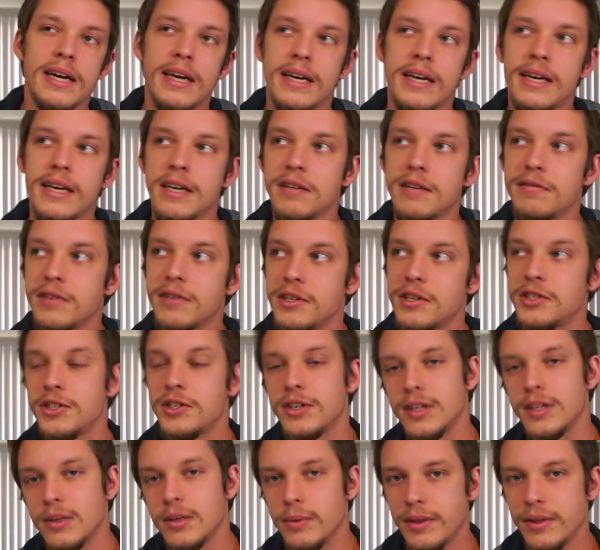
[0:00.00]
I get kind of
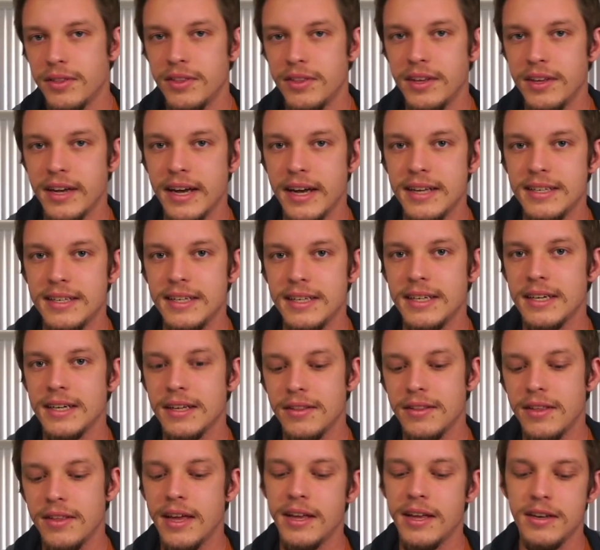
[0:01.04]
frustrated with the
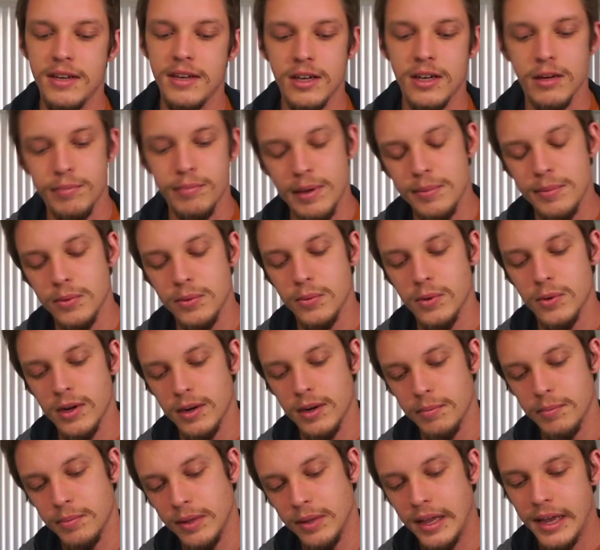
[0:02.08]
idea that you know people
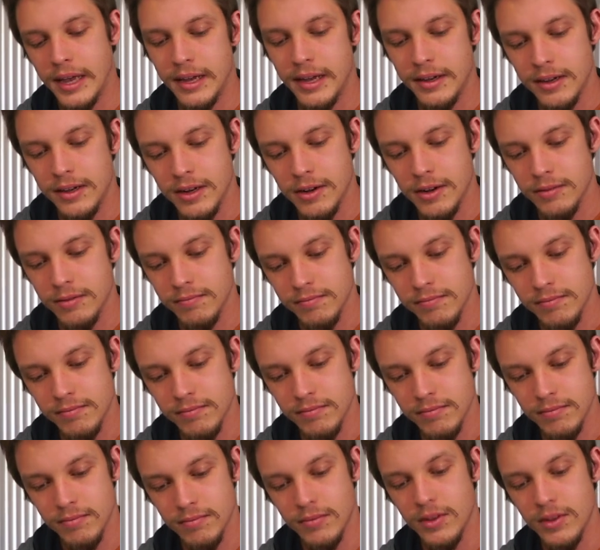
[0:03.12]
want to play you know
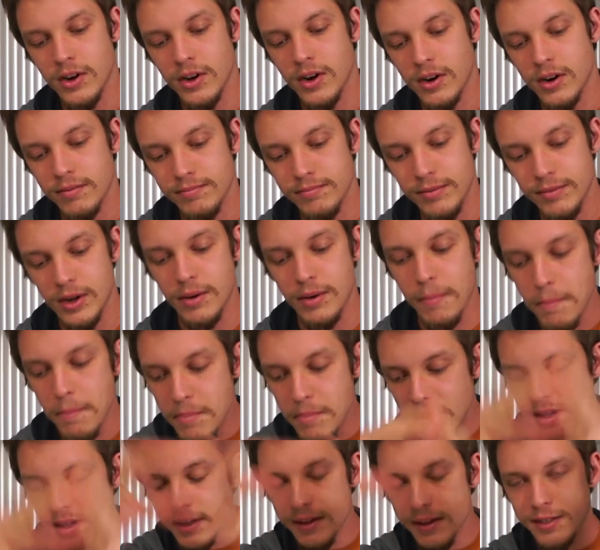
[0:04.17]
there are you know
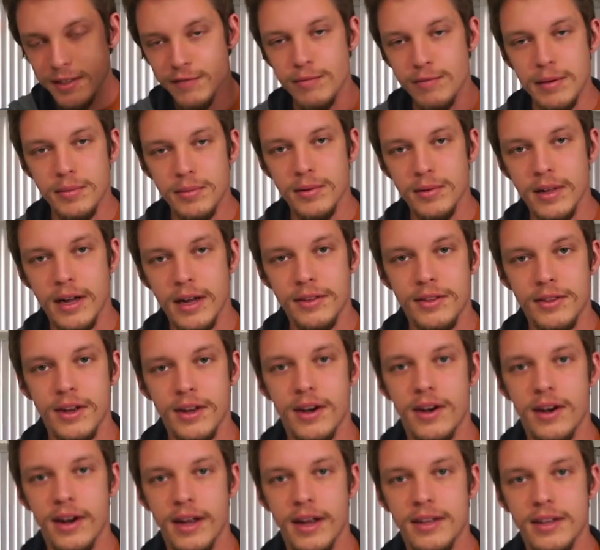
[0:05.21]
millions of people out
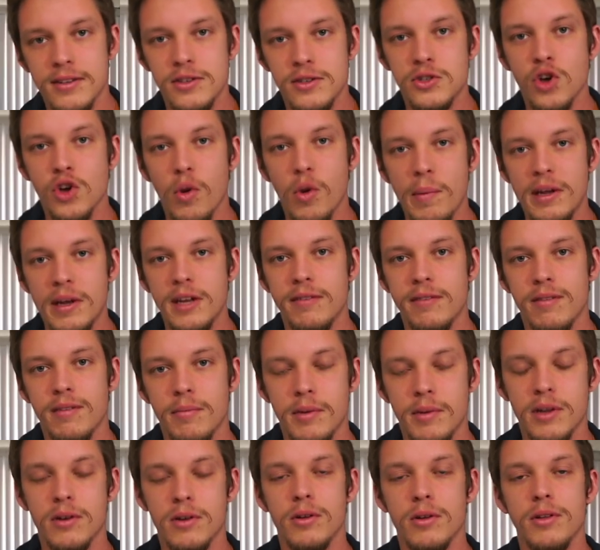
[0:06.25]
there and so many of
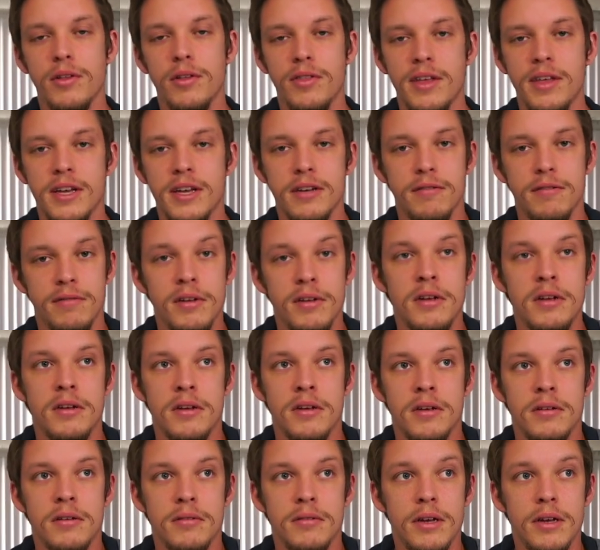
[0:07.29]
them can only think of
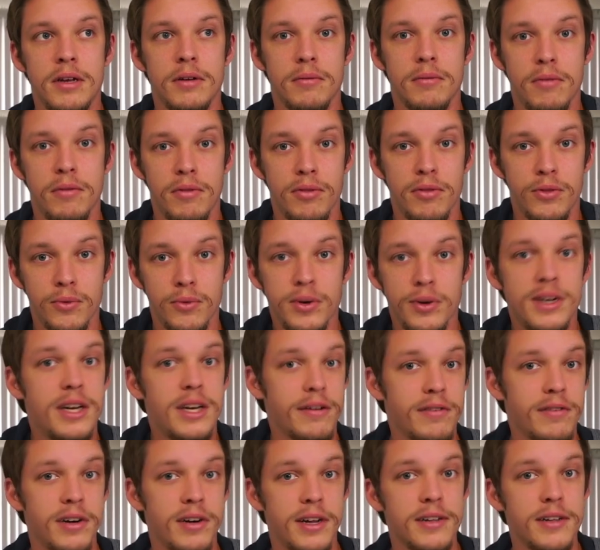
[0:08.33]
you know three
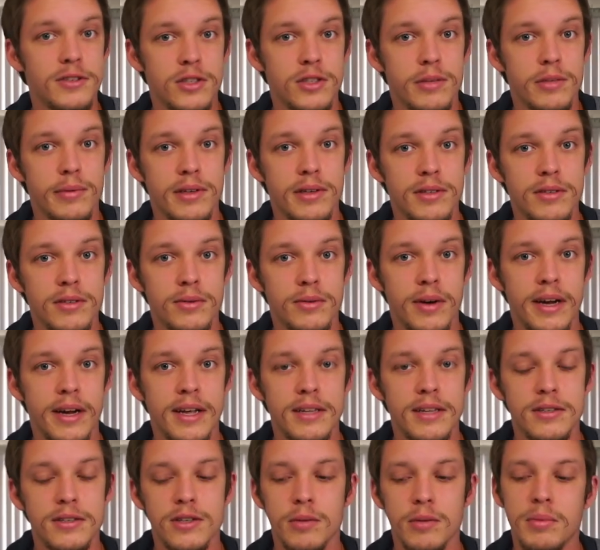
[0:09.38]
different instruments
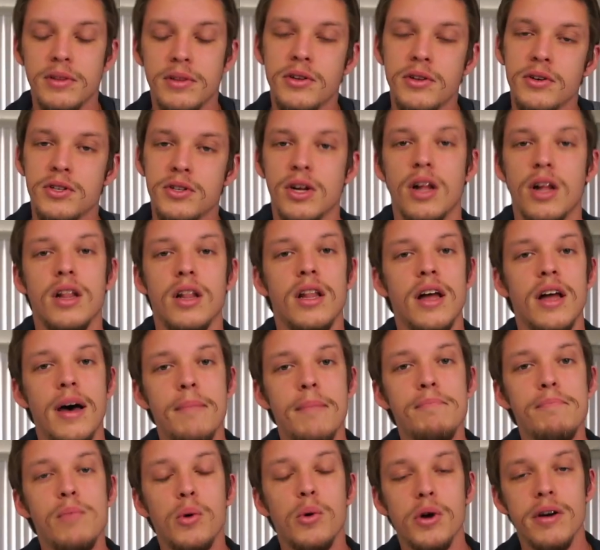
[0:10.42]
right and so but there's a
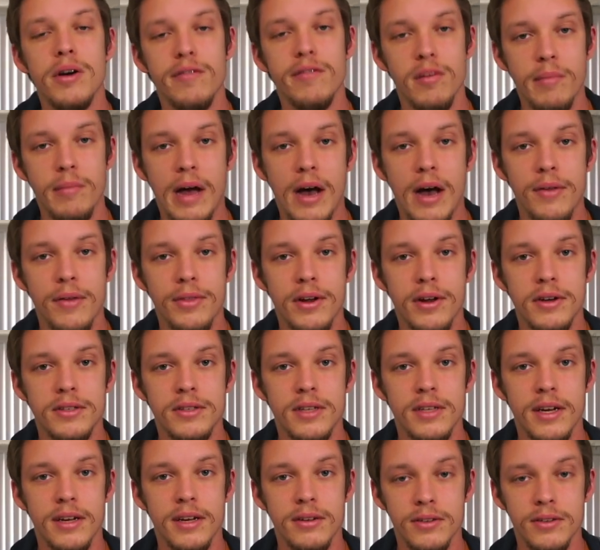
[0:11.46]
lot more of them out
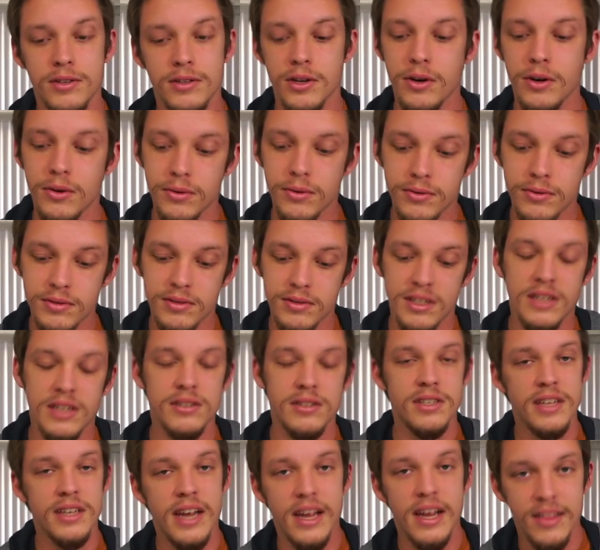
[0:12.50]
there today so
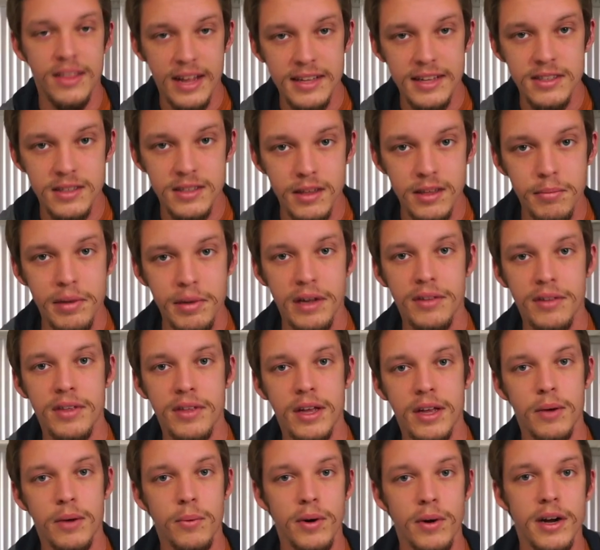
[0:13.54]
you know today that's the big
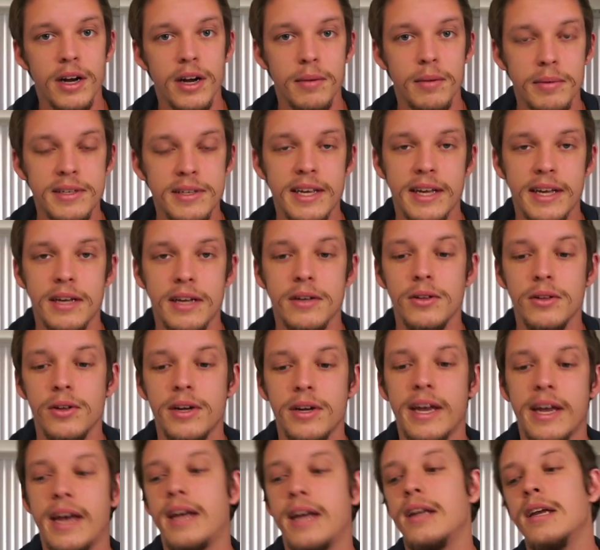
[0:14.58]
thing we're going to be taking a
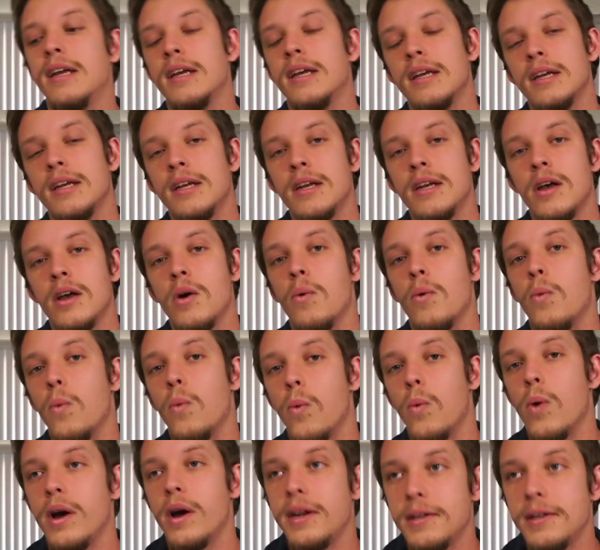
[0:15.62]
look at
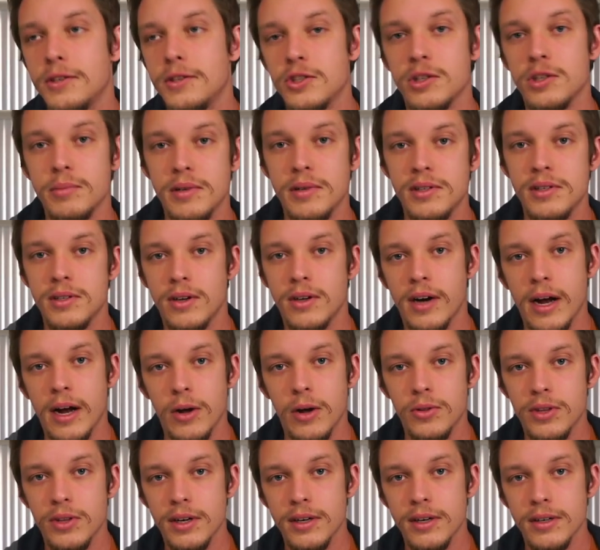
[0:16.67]
what instruments are
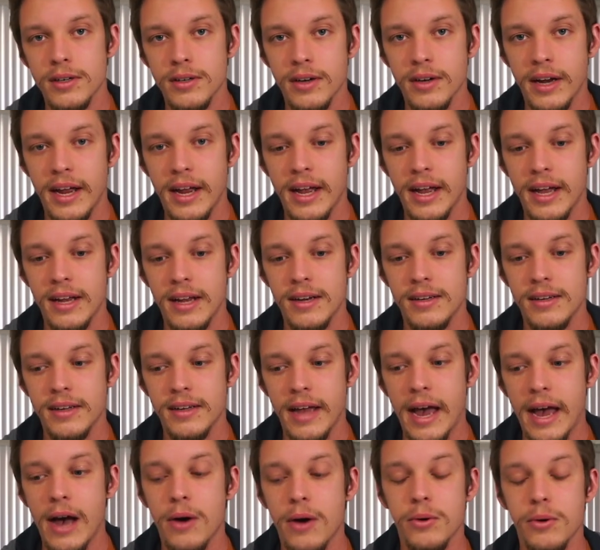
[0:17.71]
out there
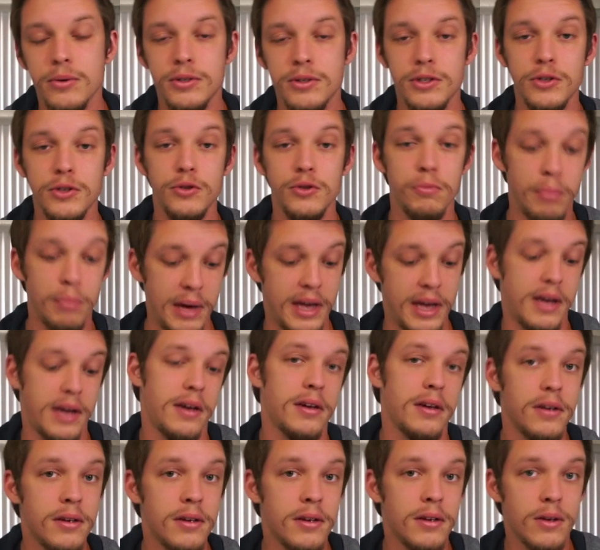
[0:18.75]
and how do you
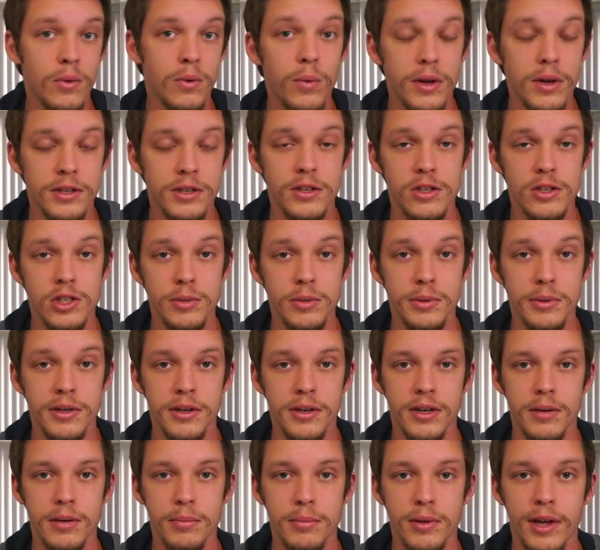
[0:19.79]
pick which instrument
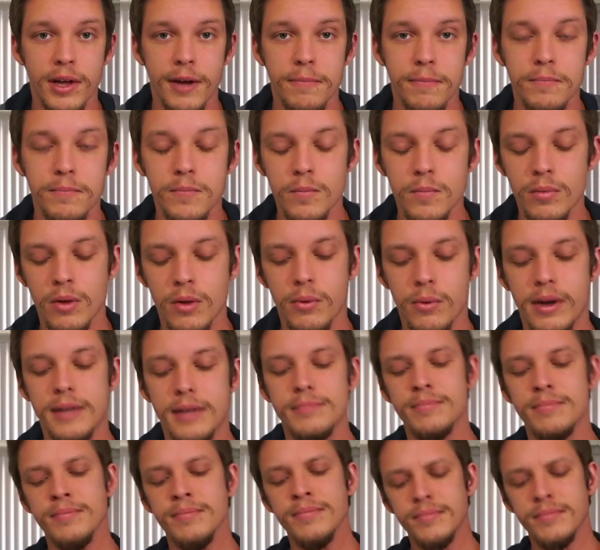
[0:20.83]
you're going to play,
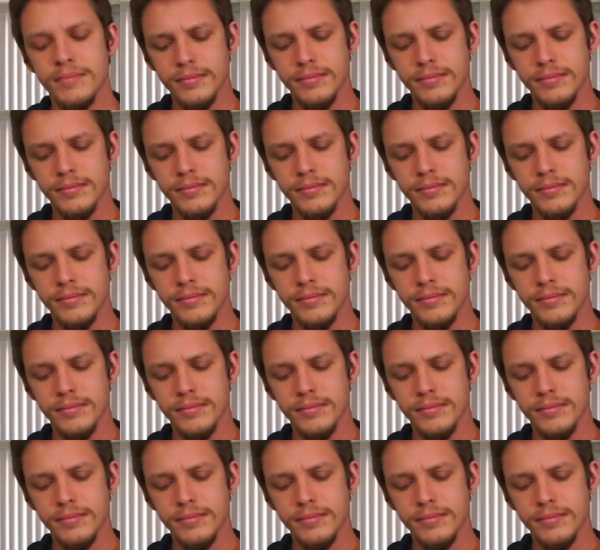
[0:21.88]
right?